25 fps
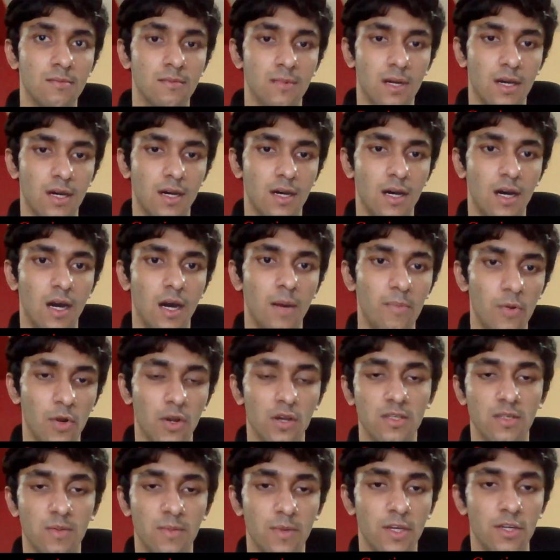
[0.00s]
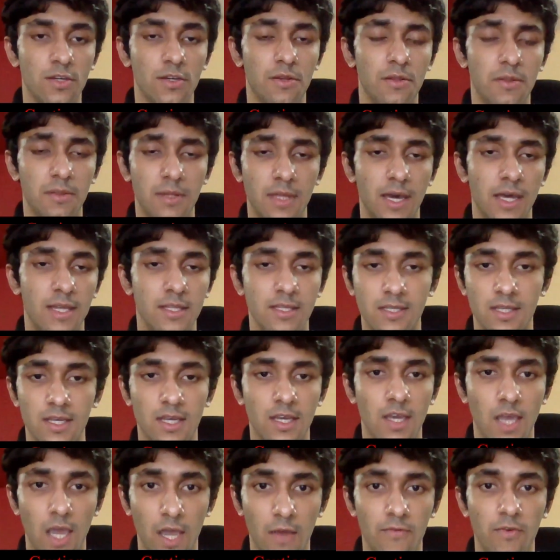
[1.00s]
approximation than,
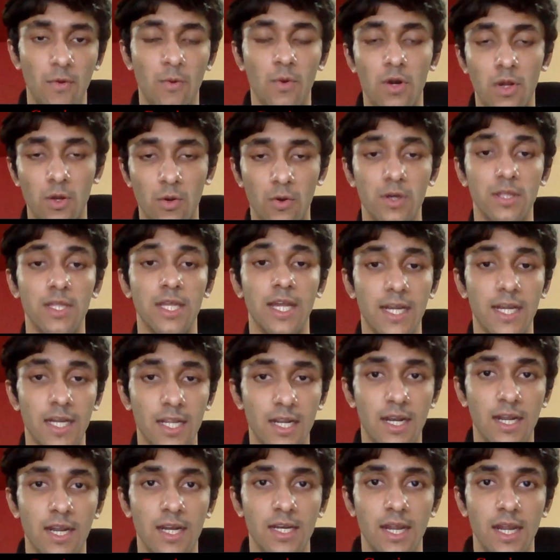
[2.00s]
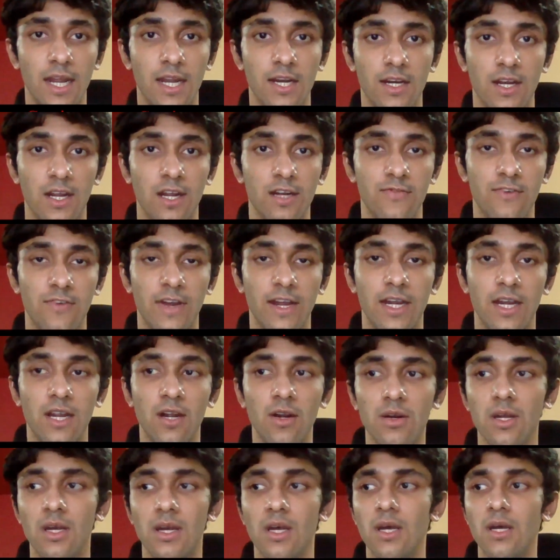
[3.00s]
say, if you were to go on the internet and try and find out.
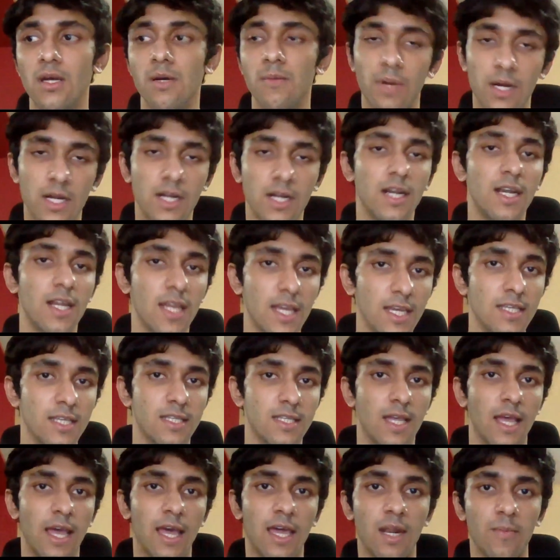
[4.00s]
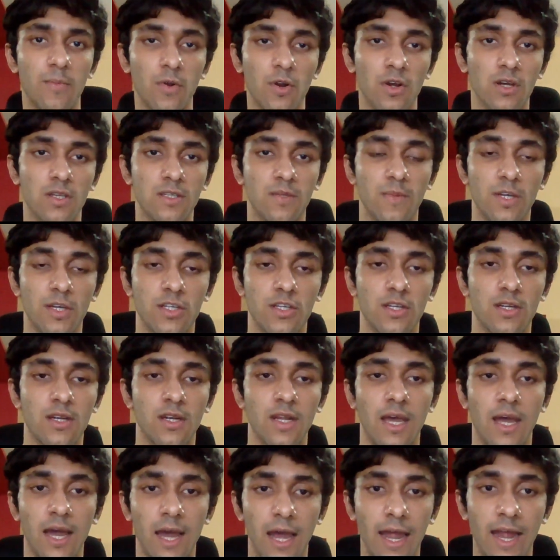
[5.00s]
But it is an approximation
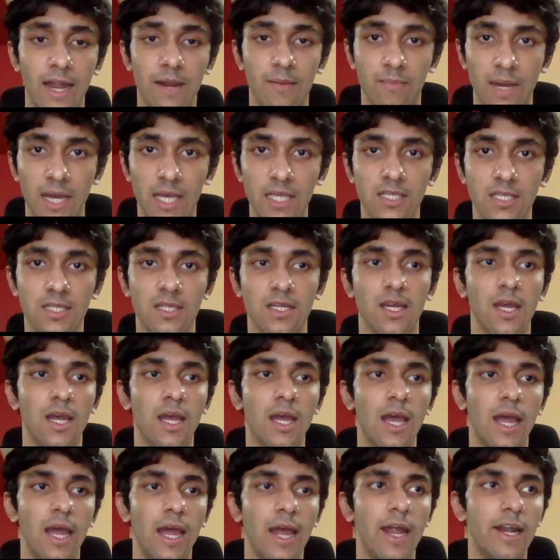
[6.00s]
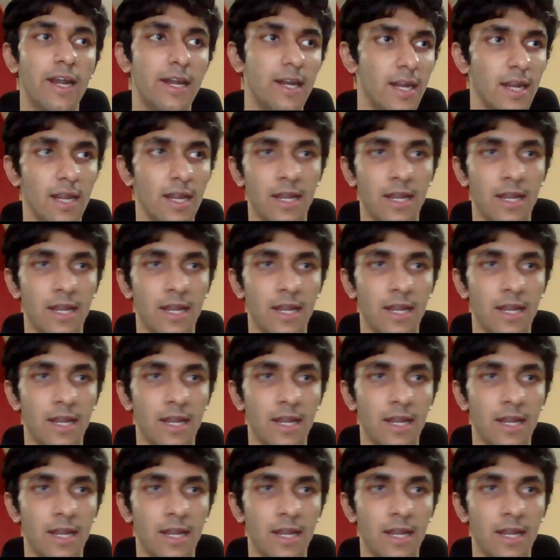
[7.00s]
at best, and